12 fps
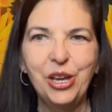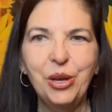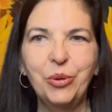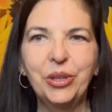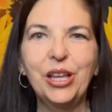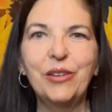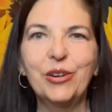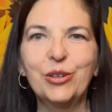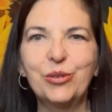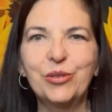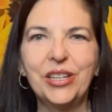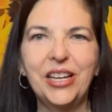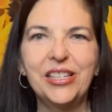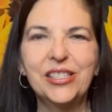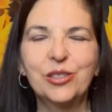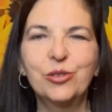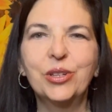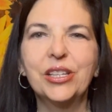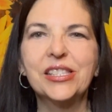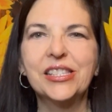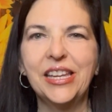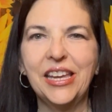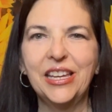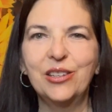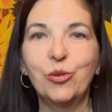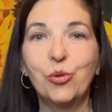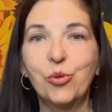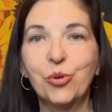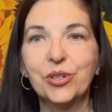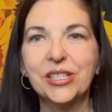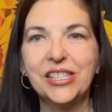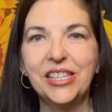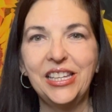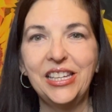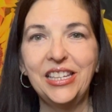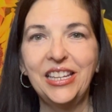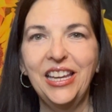We love our new desks. You can stand or sit.